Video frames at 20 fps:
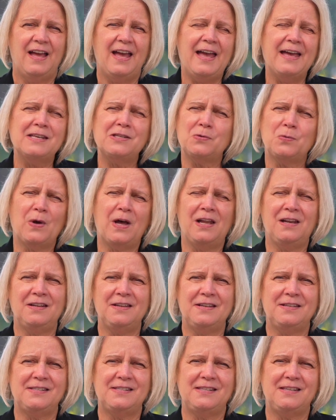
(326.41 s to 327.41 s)
as well
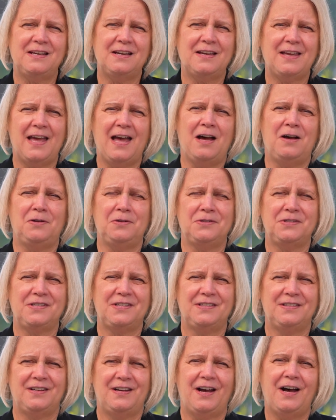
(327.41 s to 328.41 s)
as the
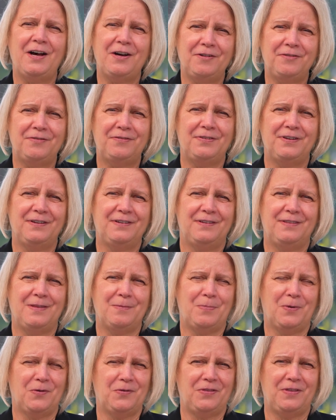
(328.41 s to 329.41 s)
account of the
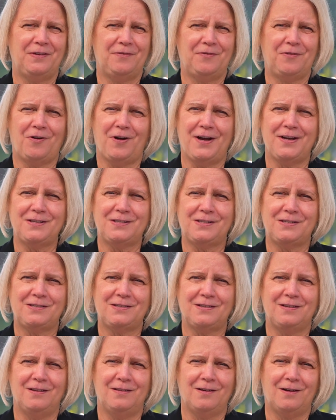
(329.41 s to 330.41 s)
birth of
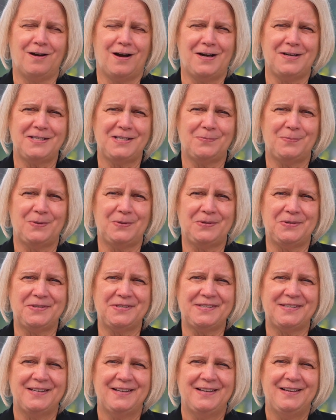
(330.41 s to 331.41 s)
Christ in the
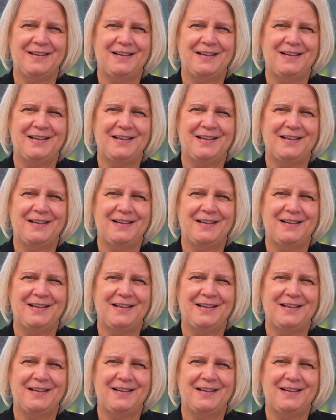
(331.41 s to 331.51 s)
Gospels.